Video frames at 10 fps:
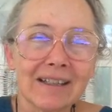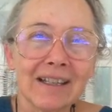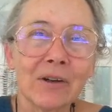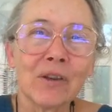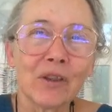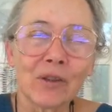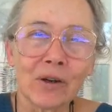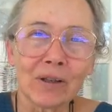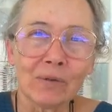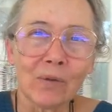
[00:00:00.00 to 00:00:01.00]
Here in the
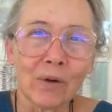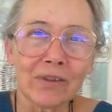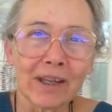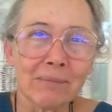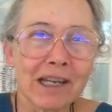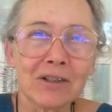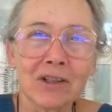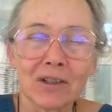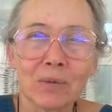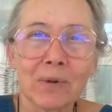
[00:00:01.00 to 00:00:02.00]
3rd and 4th
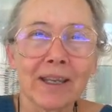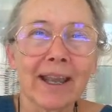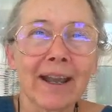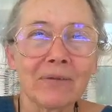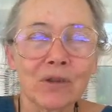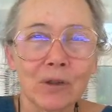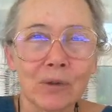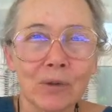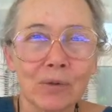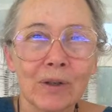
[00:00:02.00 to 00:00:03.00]
dimensions, we have
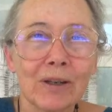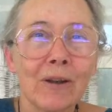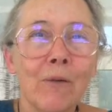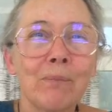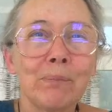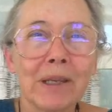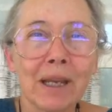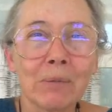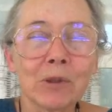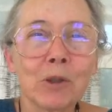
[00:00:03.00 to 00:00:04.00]
to
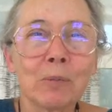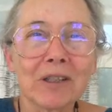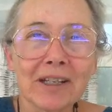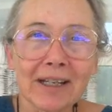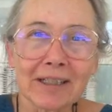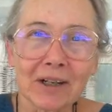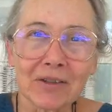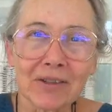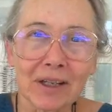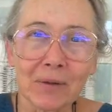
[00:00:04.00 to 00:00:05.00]
be able to protect
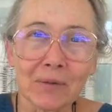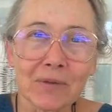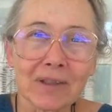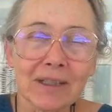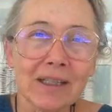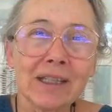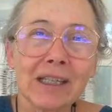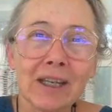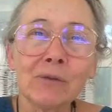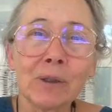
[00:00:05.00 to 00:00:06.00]
ourselves
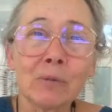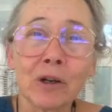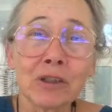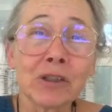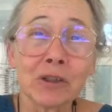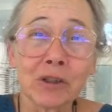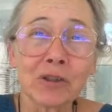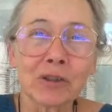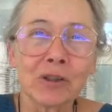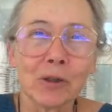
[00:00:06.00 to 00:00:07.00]
if we want to
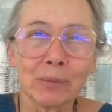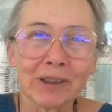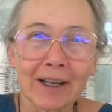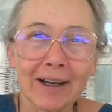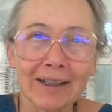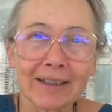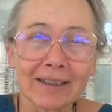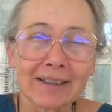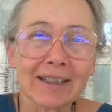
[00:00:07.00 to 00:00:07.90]
nurture humankind.